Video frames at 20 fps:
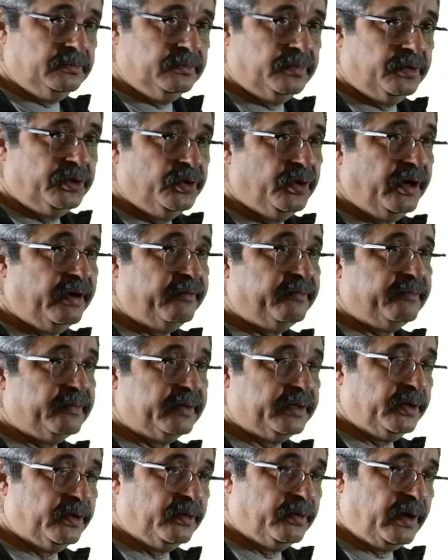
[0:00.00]
you have
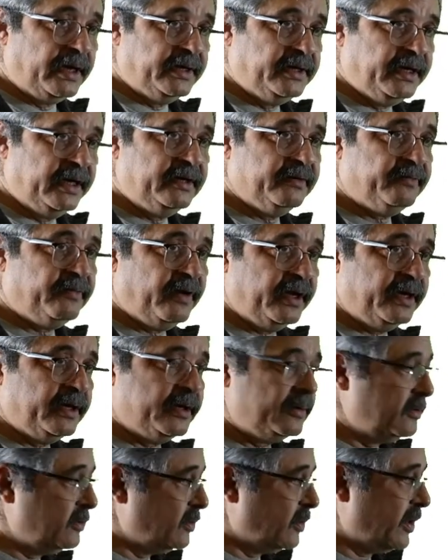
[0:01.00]
identified a
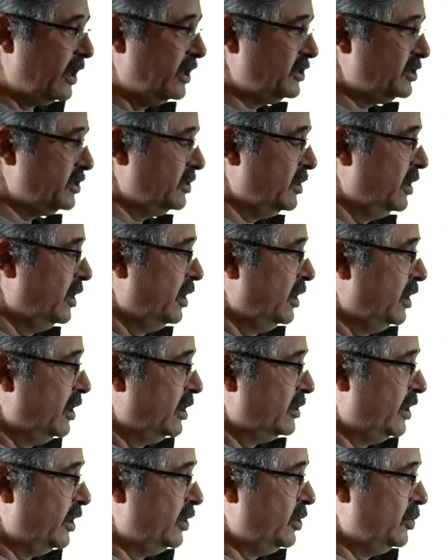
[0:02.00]
location
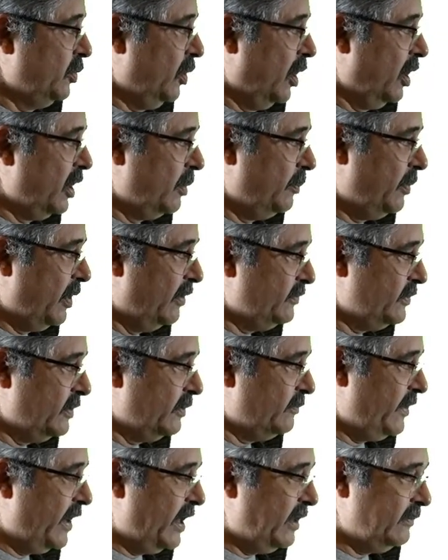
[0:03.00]
that you are above the
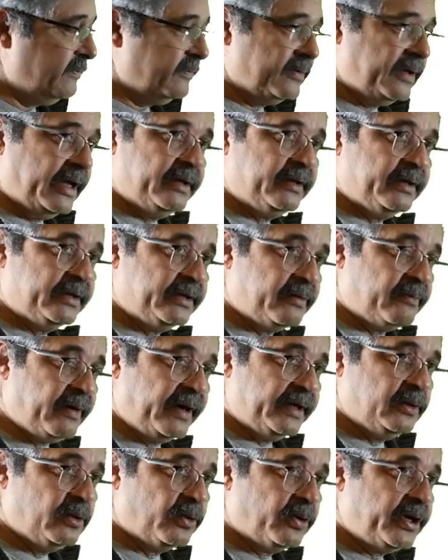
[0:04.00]
valve and in the
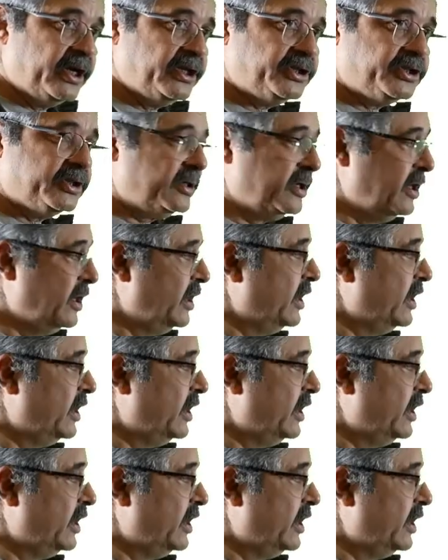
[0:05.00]
right location,